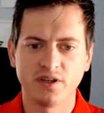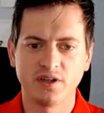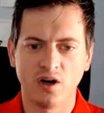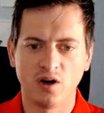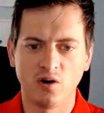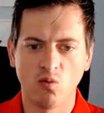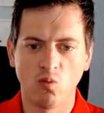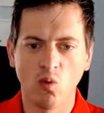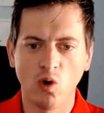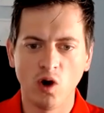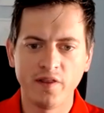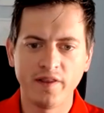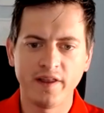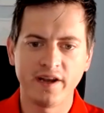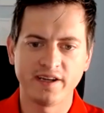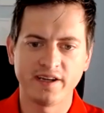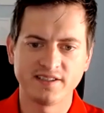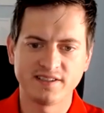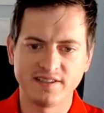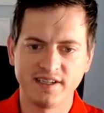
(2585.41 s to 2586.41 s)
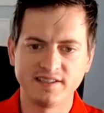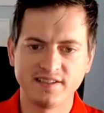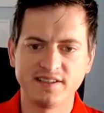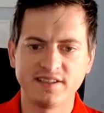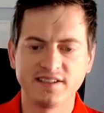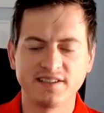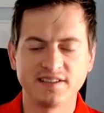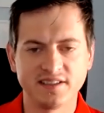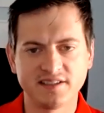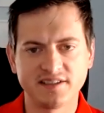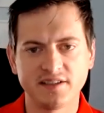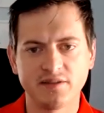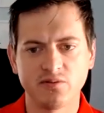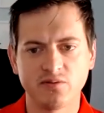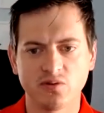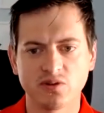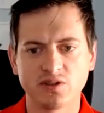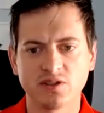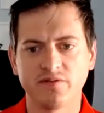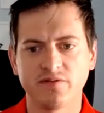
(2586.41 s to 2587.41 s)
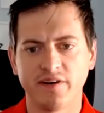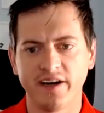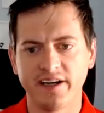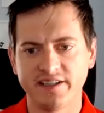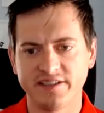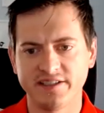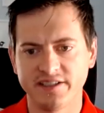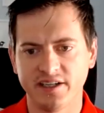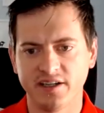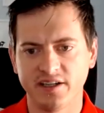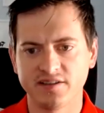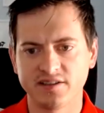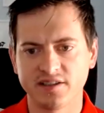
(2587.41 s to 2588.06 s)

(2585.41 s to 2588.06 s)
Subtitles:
are one that extends the existing rules of IHL